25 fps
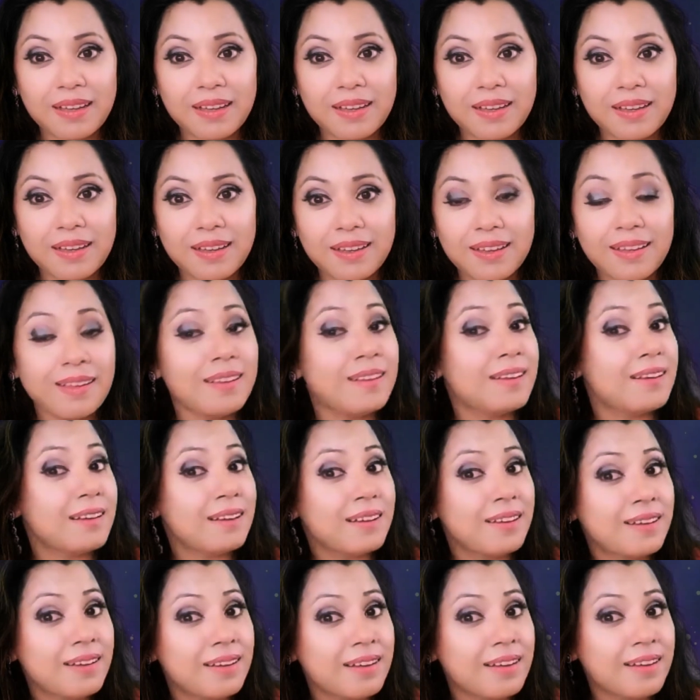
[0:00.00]

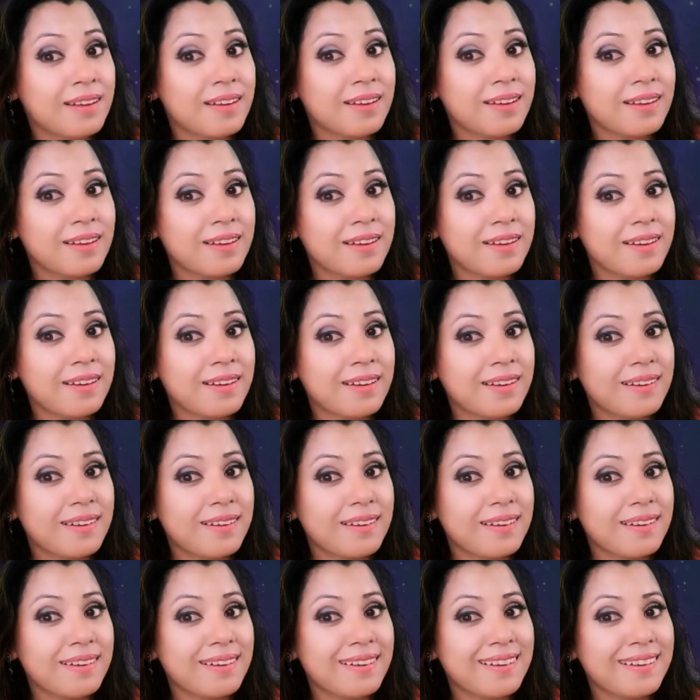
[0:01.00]

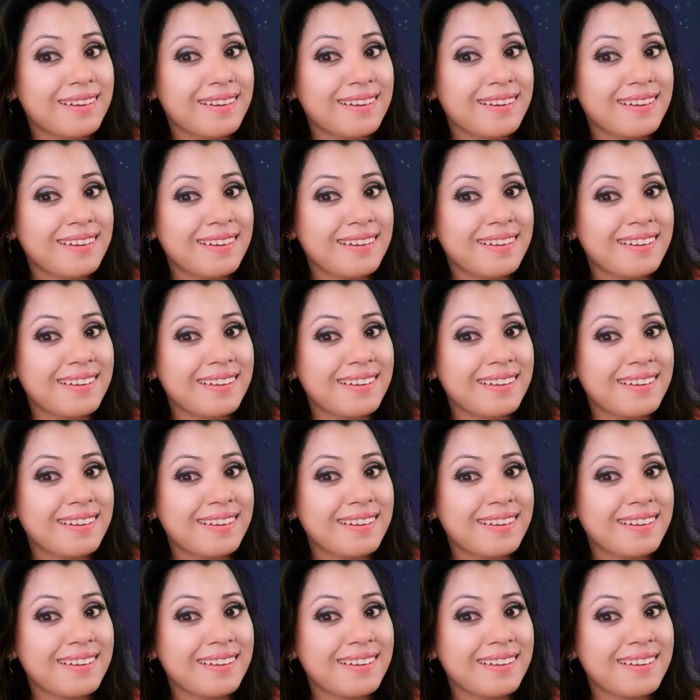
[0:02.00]
[no speech]